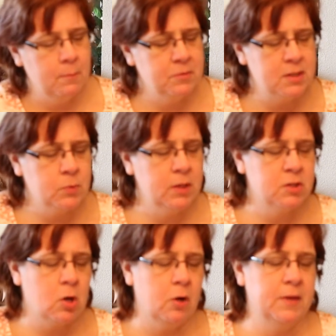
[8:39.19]
This one
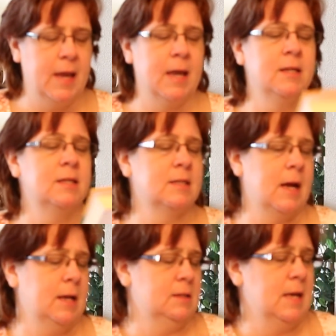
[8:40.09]
is called the Handy
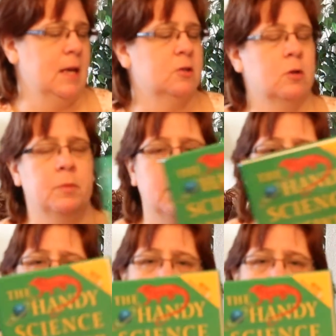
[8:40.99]
Science Answer Book.